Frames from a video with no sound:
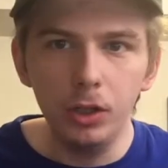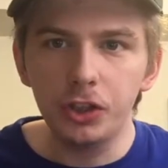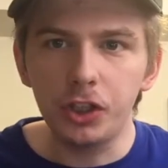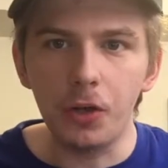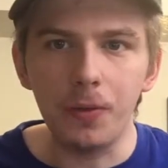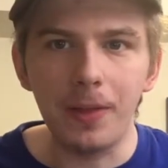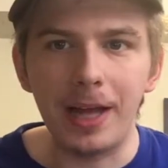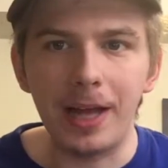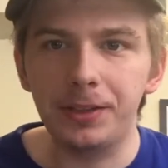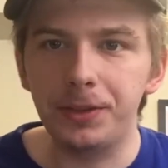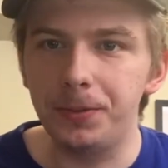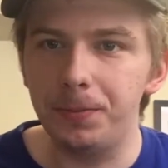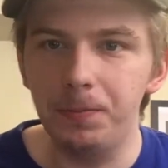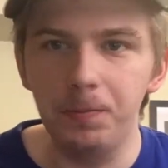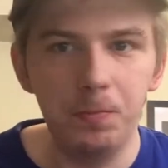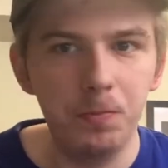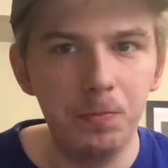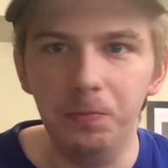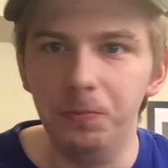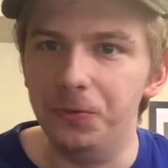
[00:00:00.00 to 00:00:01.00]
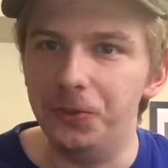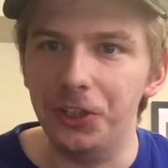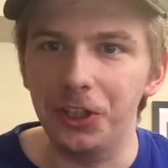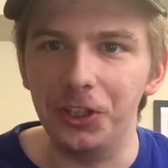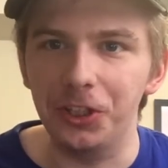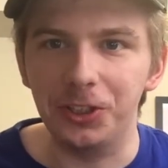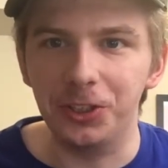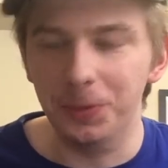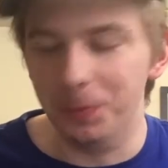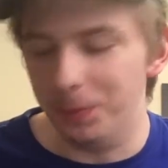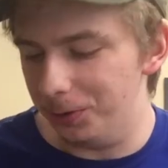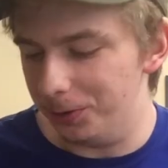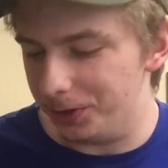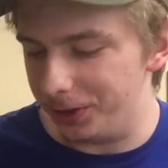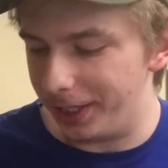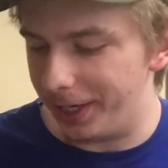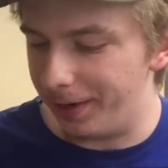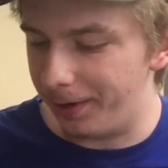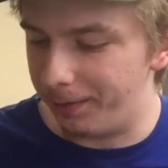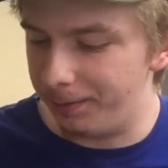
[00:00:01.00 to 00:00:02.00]
So that's just the blues
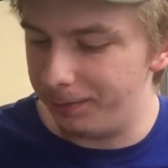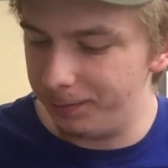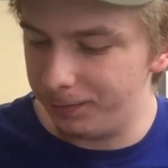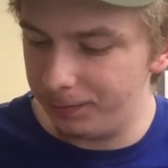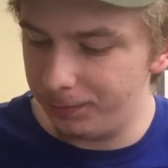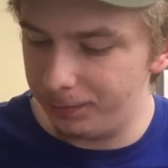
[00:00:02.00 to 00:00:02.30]
scale.